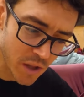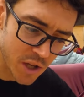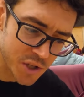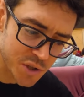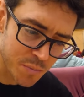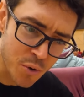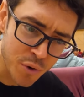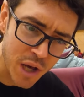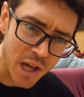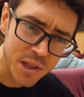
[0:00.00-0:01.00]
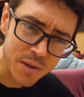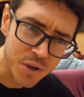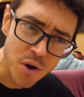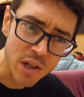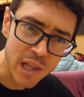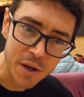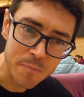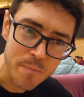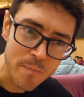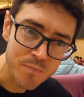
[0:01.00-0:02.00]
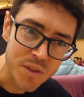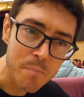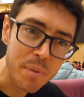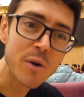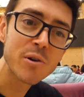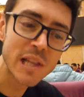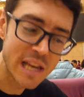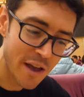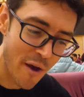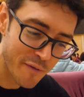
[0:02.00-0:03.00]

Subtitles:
smooth, not like barely